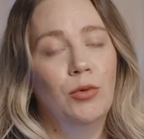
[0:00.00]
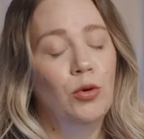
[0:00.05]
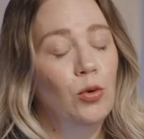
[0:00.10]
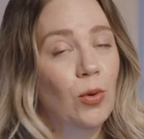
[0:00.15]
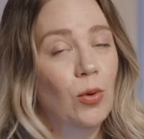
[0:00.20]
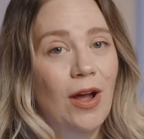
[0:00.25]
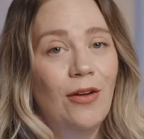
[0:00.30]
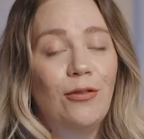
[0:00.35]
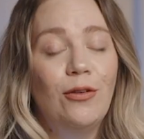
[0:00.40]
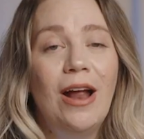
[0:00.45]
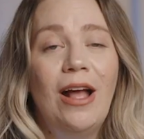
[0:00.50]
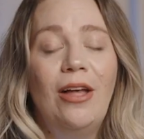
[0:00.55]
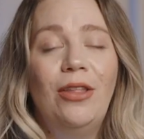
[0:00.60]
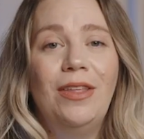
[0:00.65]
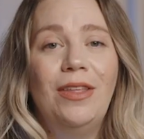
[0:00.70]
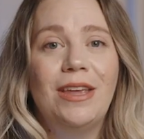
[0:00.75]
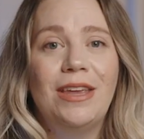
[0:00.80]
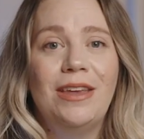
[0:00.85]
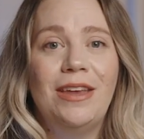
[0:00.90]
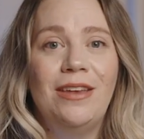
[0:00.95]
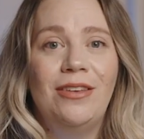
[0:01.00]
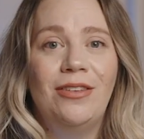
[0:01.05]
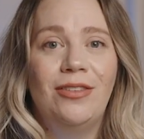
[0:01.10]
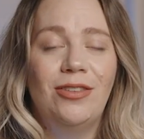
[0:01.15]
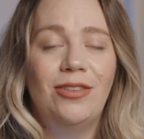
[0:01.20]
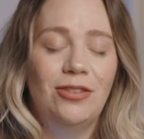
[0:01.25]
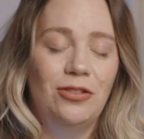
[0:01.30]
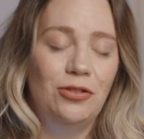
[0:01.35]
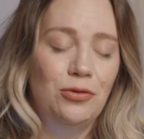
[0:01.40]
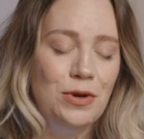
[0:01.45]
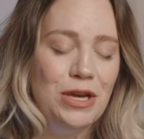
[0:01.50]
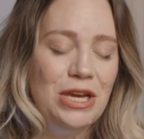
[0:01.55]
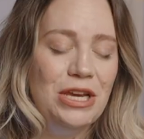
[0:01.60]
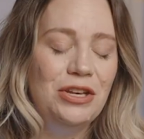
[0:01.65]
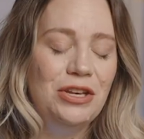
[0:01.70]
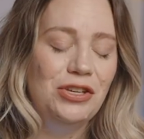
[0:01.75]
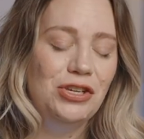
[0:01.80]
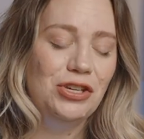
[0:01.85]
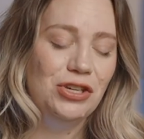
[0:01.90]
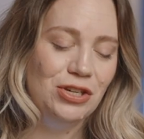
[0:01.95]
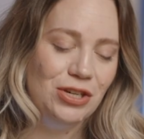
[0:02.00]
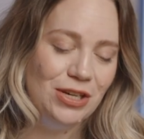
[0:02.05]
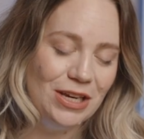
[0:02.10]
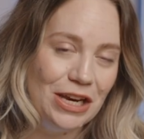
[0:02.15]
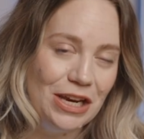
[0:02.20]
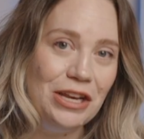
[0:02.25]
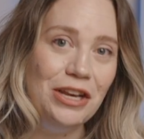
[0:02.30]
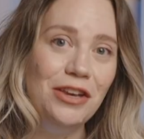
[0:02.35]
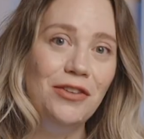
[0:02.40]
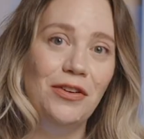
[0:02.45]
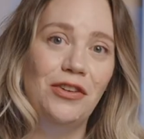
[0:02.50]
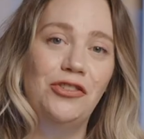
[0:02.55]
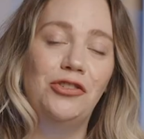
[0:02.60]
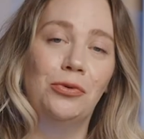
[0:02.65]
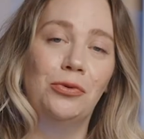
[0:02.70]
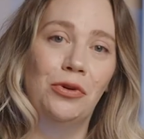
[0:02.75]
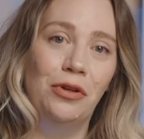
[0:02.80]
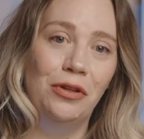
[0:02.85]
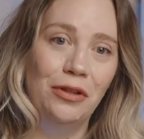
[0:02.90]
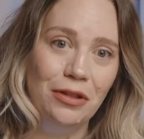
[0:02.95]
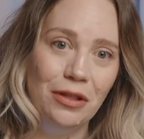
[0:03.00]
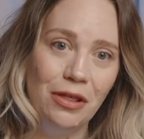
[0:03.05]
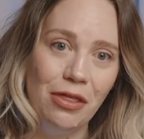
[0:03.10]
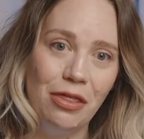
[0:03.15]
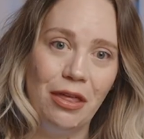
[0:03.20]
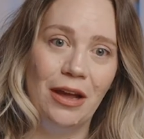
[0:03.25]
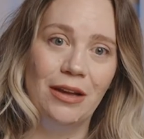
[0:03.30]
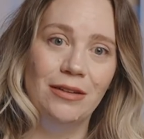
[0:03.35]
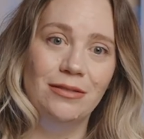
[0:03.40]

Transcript: whoever held the keys to each individual thing.